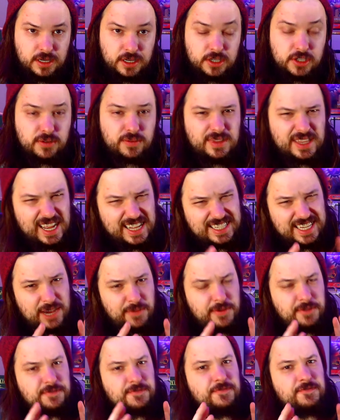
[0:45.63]
So that's how
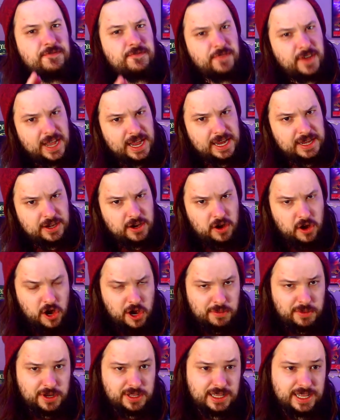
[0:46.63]
we find our
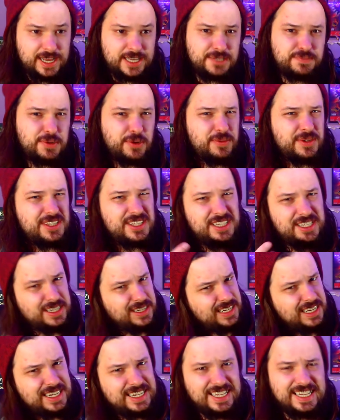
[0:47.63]
armor class, but we still
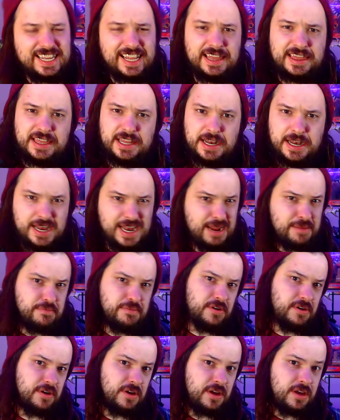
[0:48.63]
need to get the
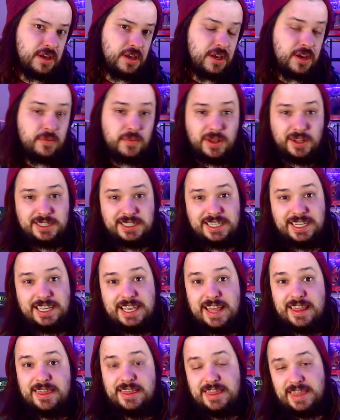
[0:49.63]
number. Well, to
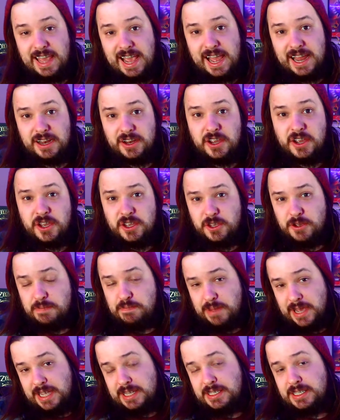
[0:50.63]
get that, you
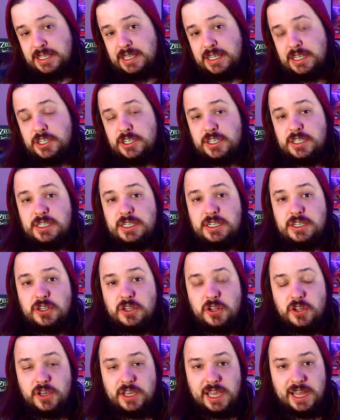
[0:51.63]
basically just need to
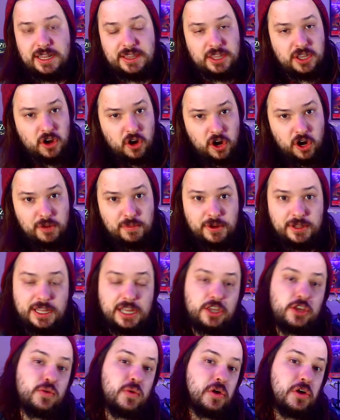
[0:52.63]
look at the armor
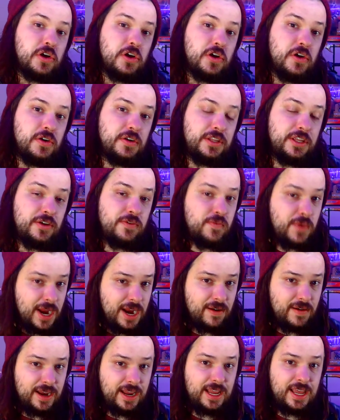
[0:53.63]
that you are currently
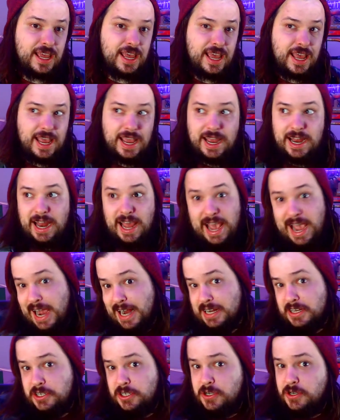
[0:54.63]
wearing and
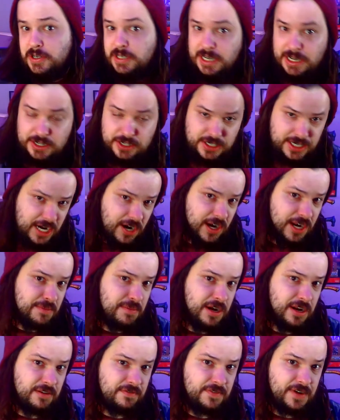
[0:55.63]
add it to your dexterity
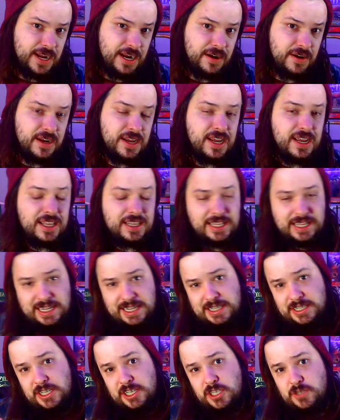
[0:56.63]
modifier. The
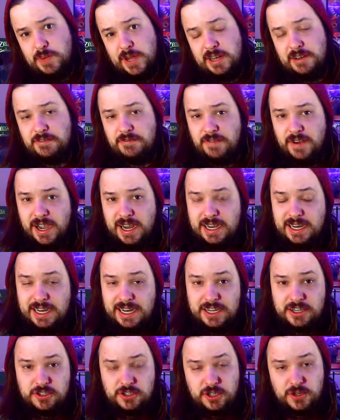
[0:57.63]
easiest way to find it
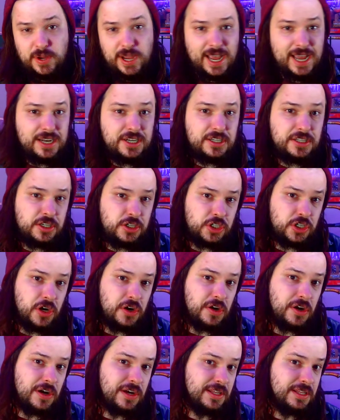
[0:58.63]
is to head to the
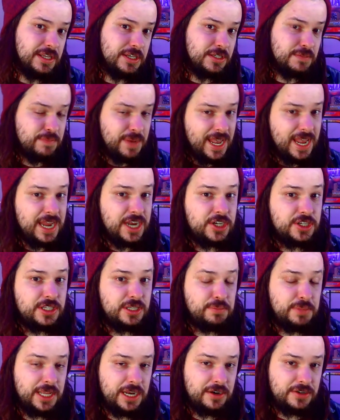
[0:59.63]
chart on this page in
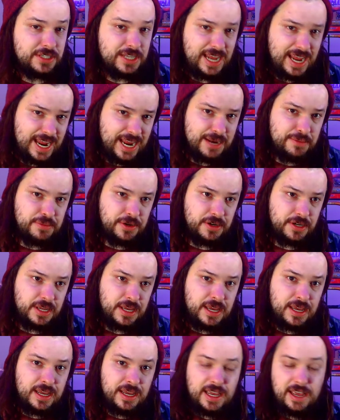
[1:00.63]
the player's handbook.
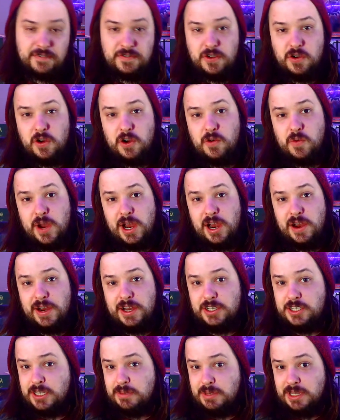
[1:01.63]
If you are
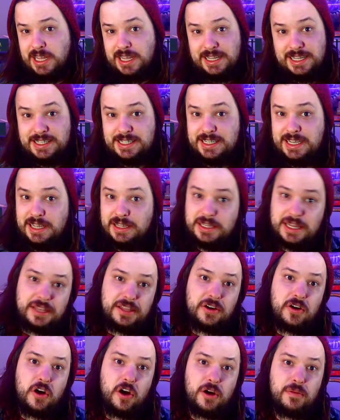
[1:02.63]
wearing something like, let's say,
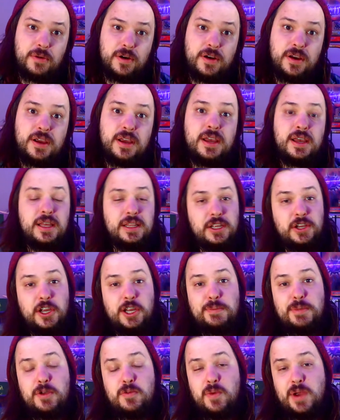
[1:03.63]
leather armor, then you're
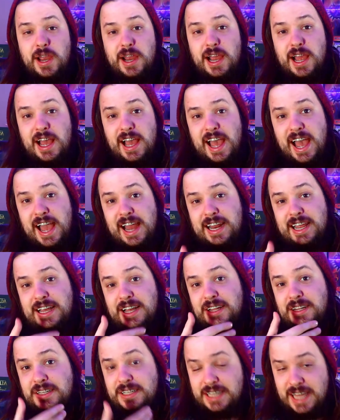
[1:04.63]
going to be adding
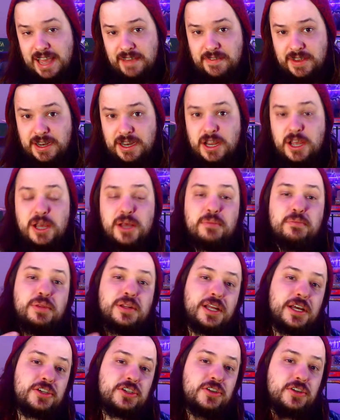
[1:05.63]
11
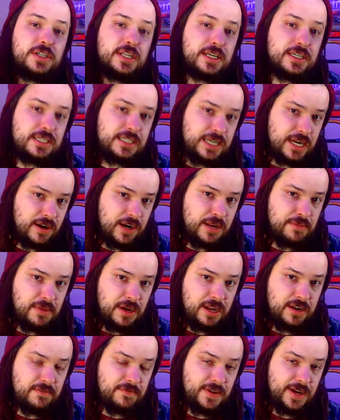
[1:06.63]
plus your dexterity
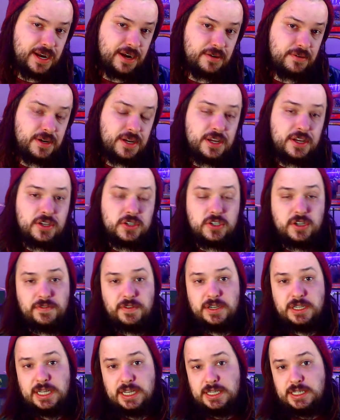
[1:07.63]
modifier. So if
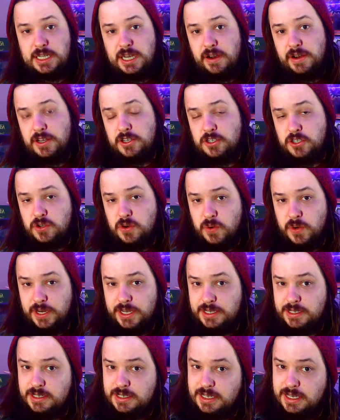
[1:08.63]
your dexterity score
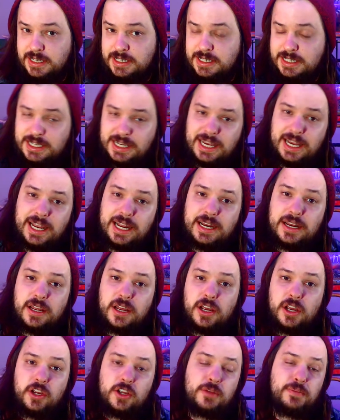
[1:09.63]
is 16,
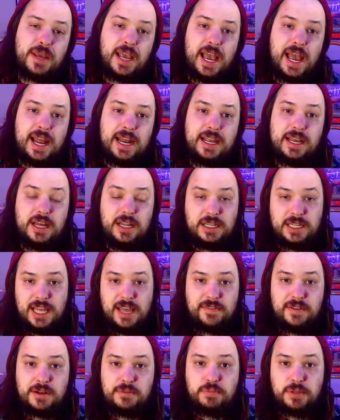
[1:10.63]
you'll be adding
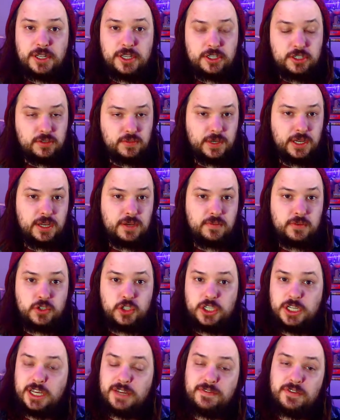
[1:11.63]
11 plus 3, which
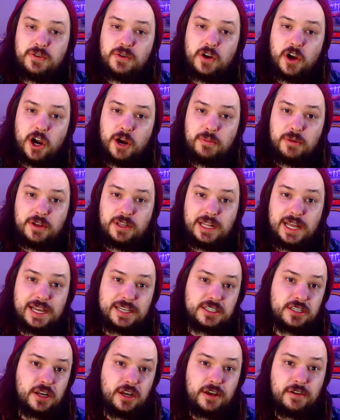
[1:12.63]
will give you an armor
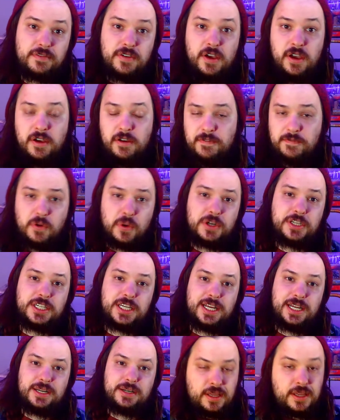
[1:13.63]
class of
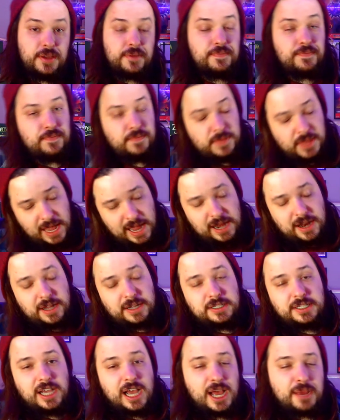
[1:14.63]
14. Then
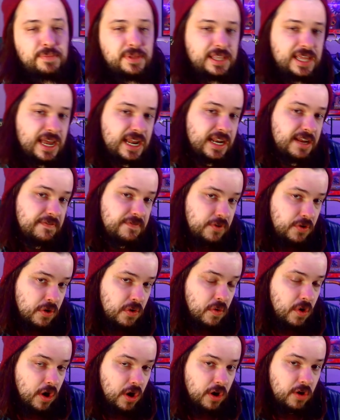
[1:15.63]
on top of that, if
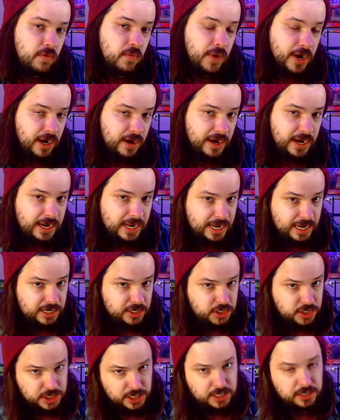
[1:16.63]
you are wearing a
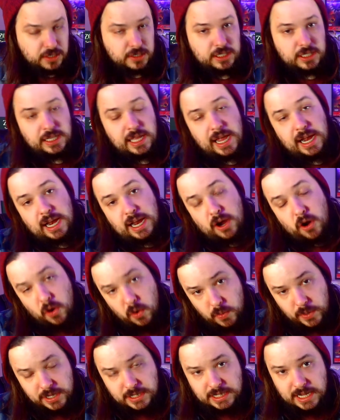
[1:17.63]
shield, that
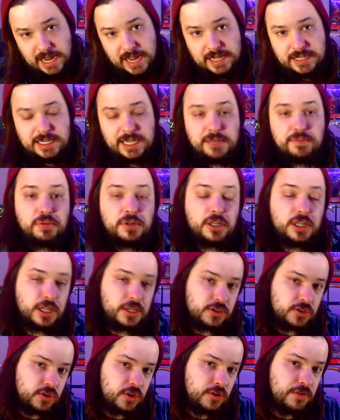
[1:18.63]
always adds a
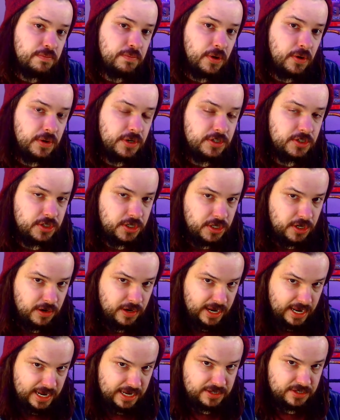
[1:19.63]
+2 bonus to
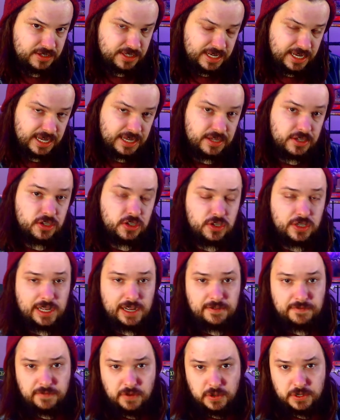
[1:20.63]
your AC. So
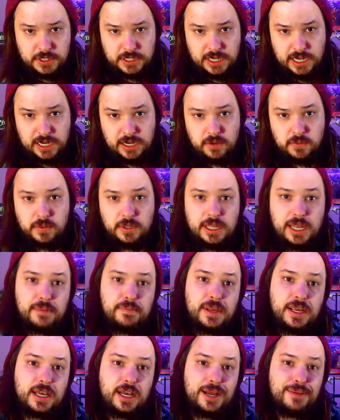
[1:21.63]
that 14 will then
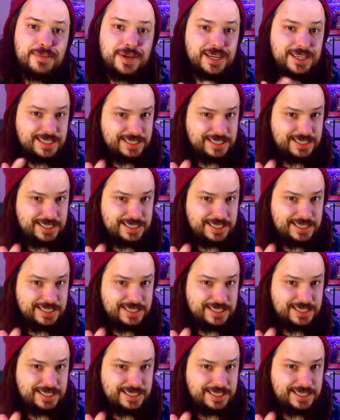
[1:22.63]
become a